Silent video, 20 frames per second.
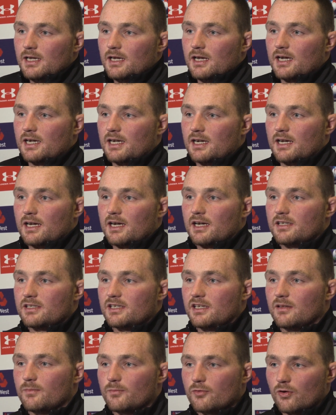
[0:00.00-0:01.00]
and can
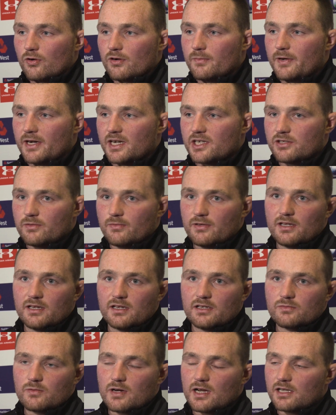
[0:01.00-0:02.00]
see the broader picture with
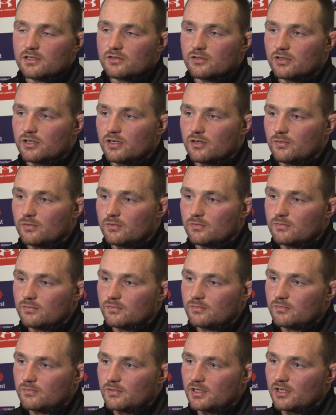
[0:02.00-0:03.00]
it as well. So you know,
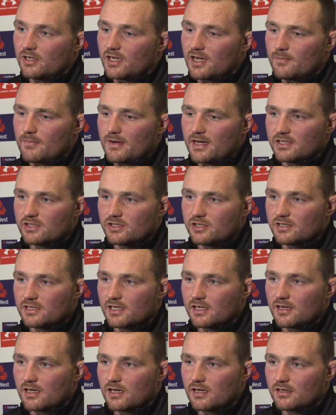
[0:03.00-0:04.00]
when you get messages
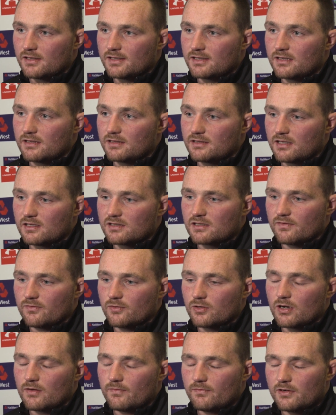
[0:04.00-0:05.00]
like that, it does give
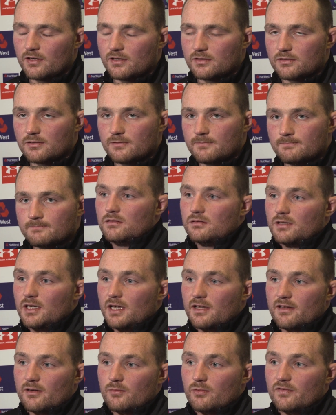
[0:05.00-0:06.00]
you confidence.
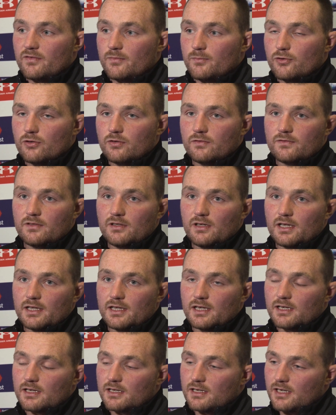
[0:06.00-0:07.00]
Yeah, I think we've improved. I
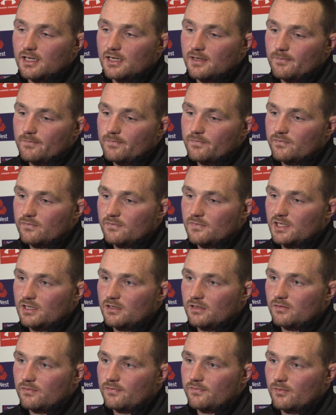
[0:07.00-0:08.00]
think you
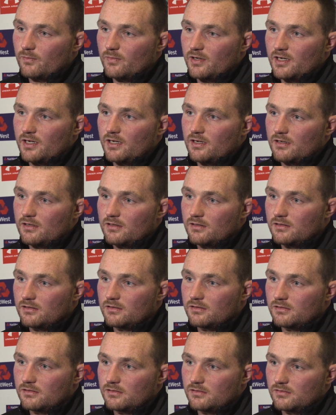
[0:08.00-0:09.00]
know, from where
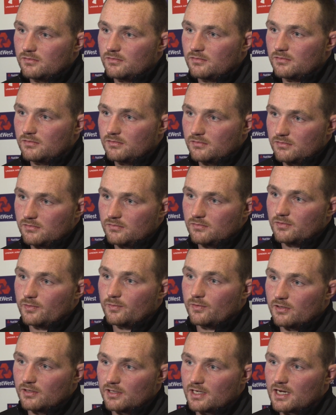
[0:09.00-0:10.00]
we
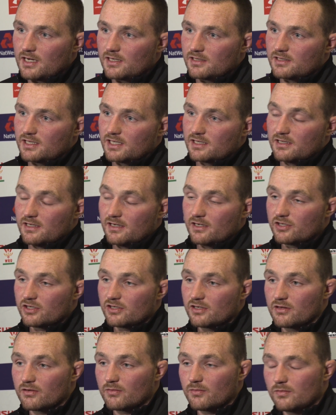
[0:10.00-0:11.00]
were last Six
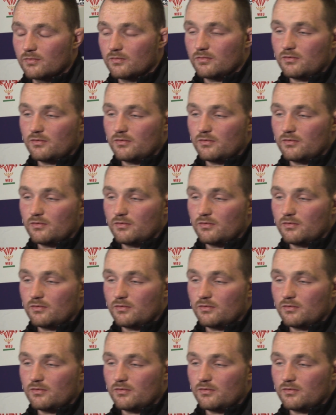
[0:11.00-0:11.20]
Nations. I thought,